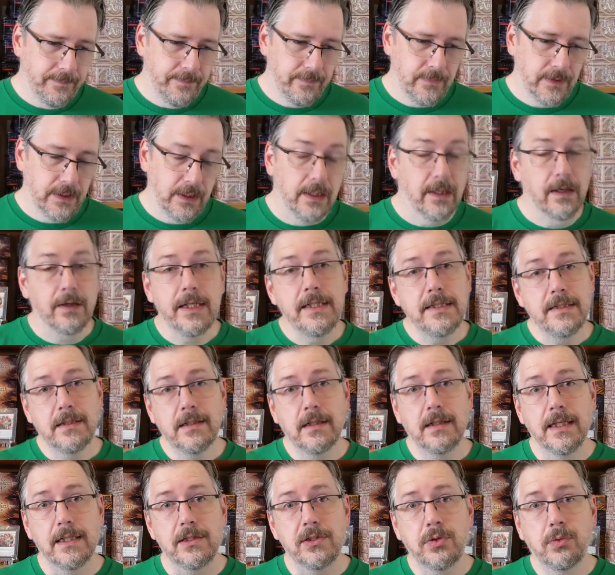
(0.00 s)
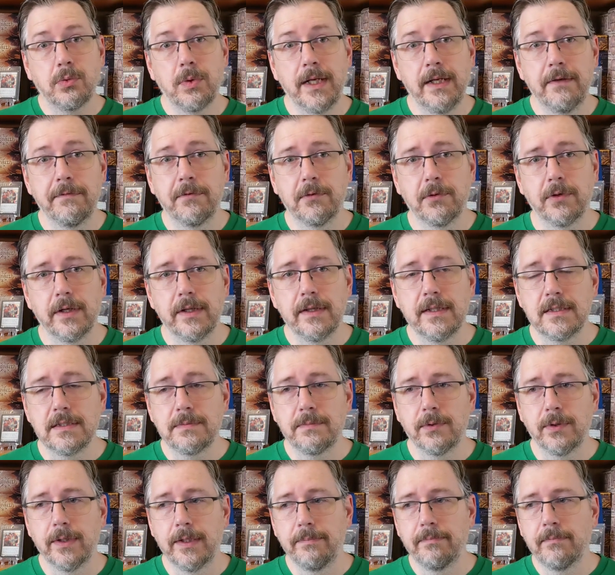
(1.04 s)
Now, he's still at 24 at this
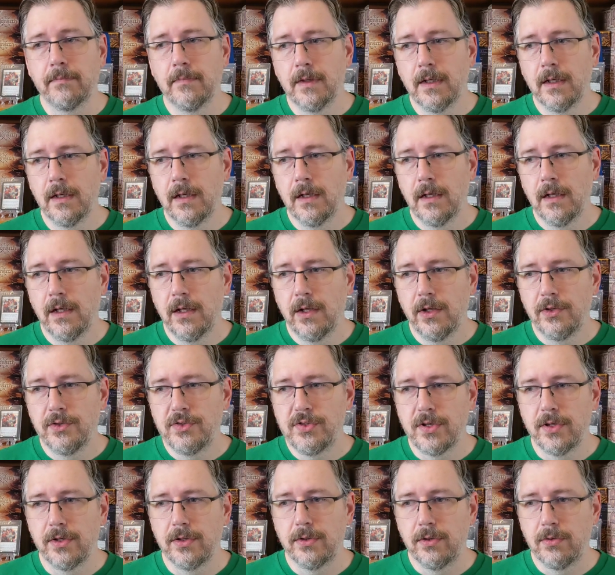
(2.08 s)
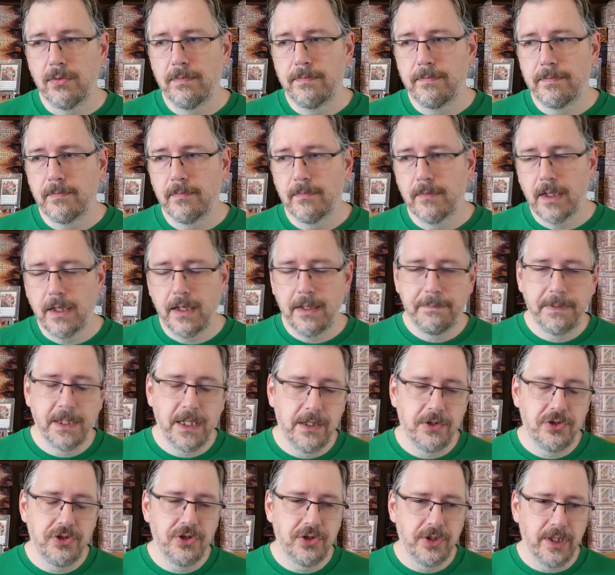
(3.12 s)
point. So I
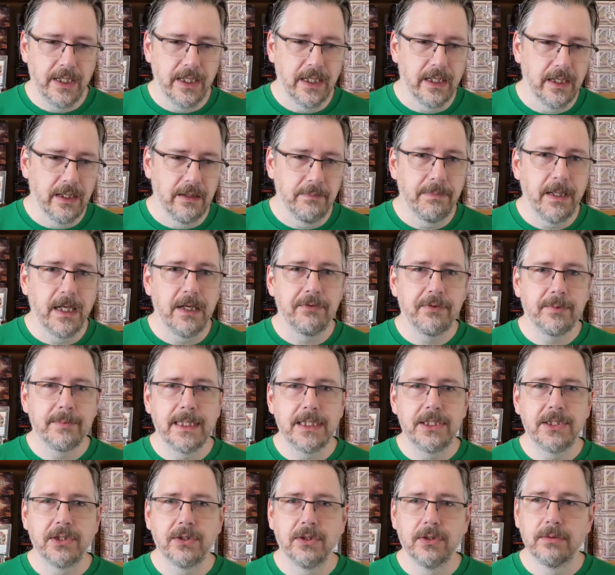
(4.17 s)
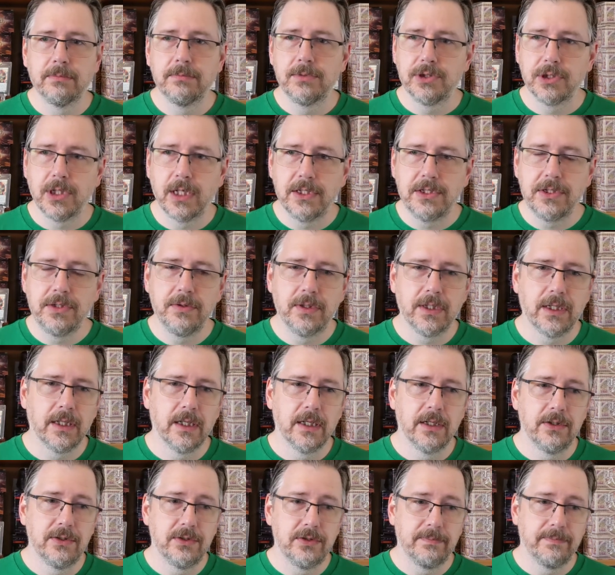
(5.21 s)
pitch and pay for my tome, draw 2
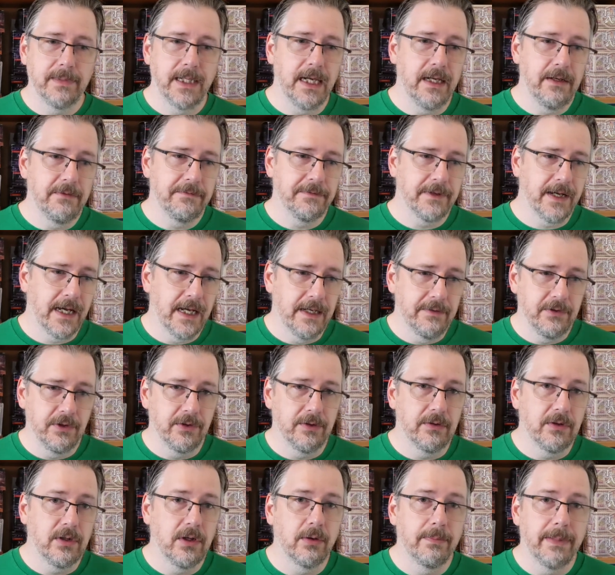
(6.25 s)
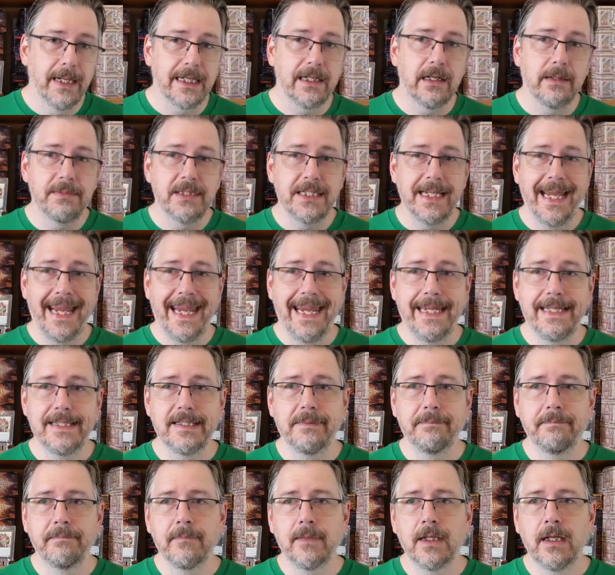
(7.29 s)
cards, gain 5, go back up to 8.
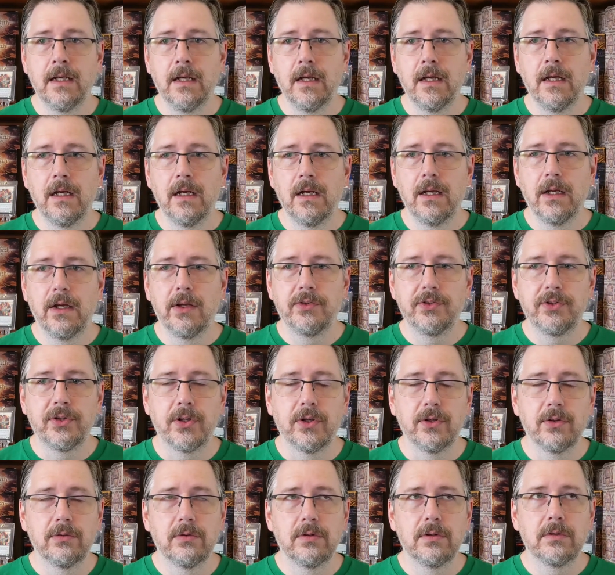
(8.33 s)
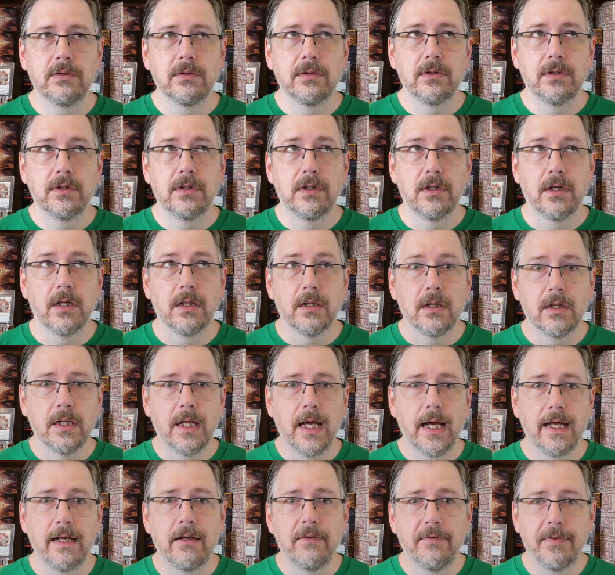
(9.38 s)
So a
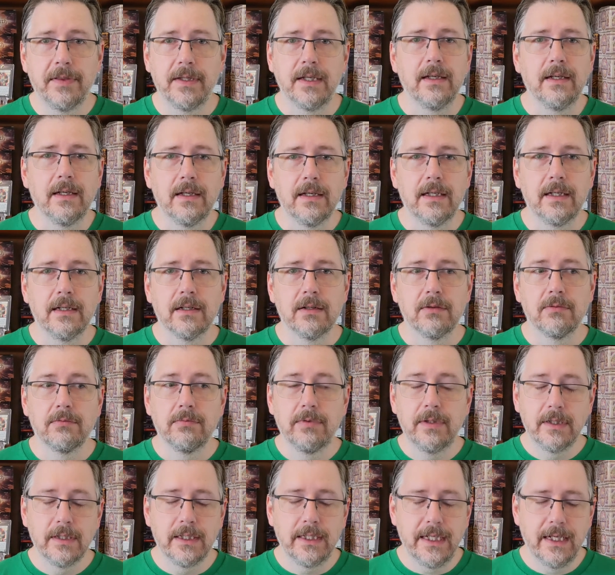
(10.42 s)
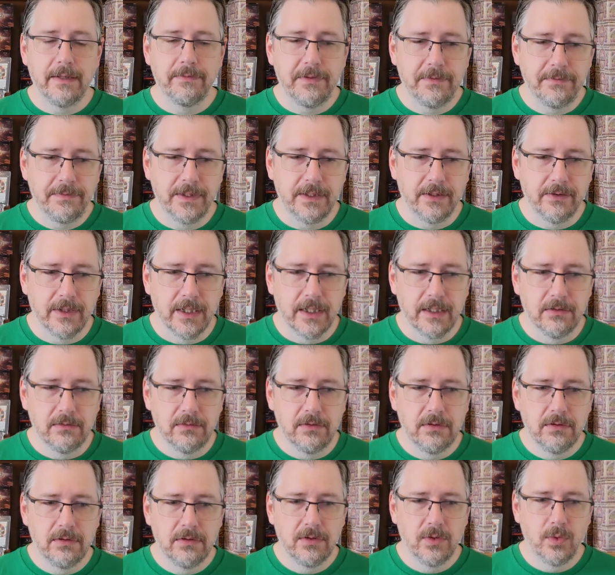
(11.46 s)
lot of thinking here. I really have to figure out
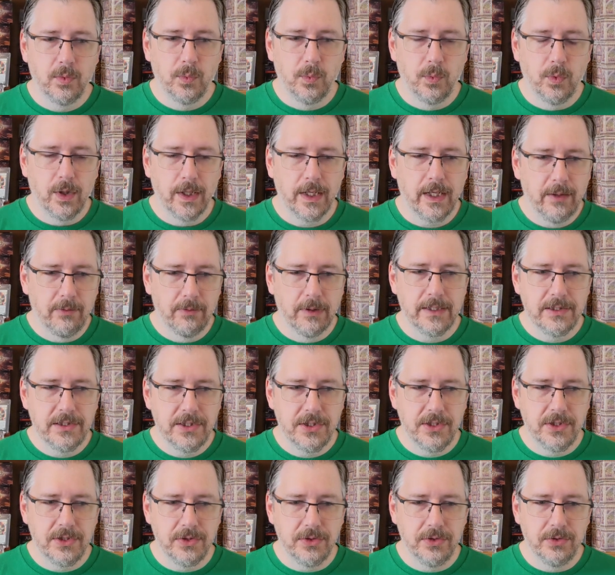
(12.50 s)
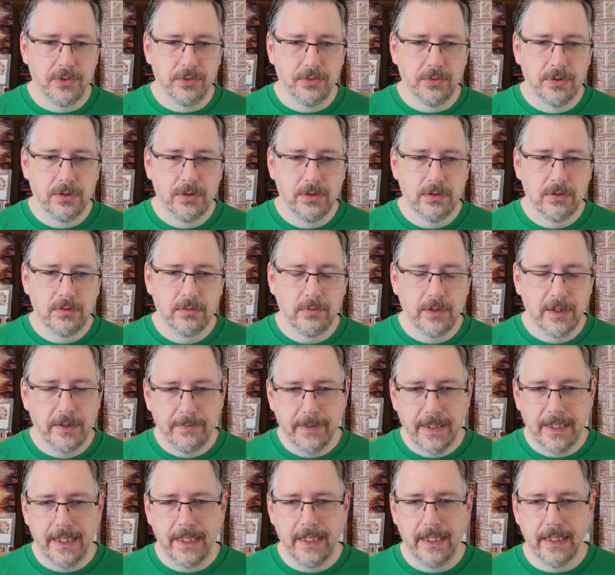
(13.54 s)
what I want to do with
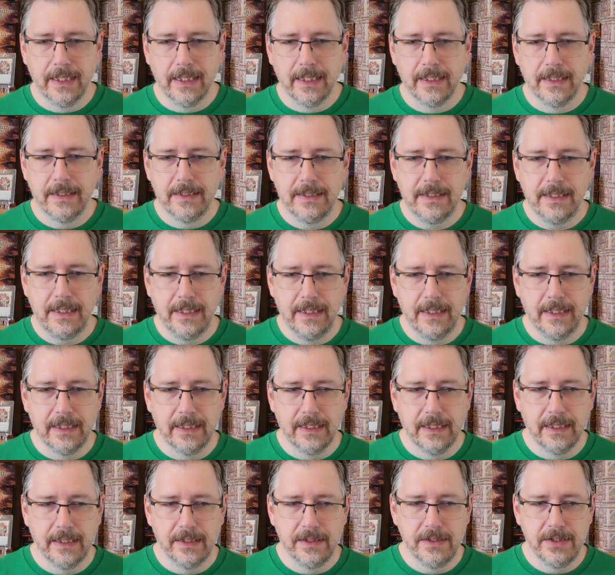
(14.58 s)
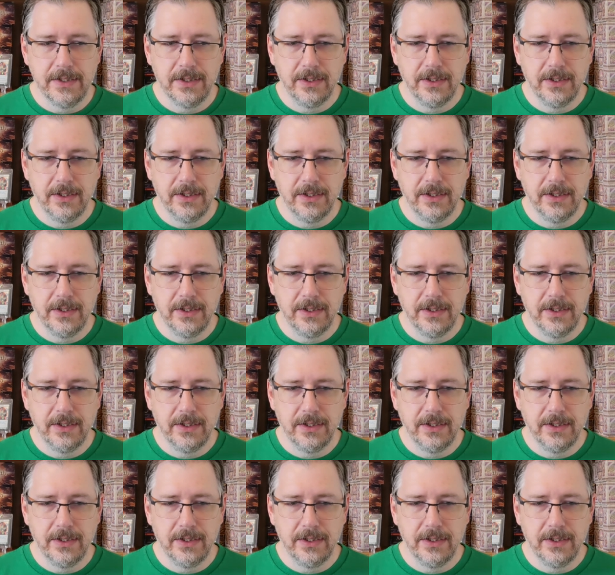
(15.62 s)
my hand and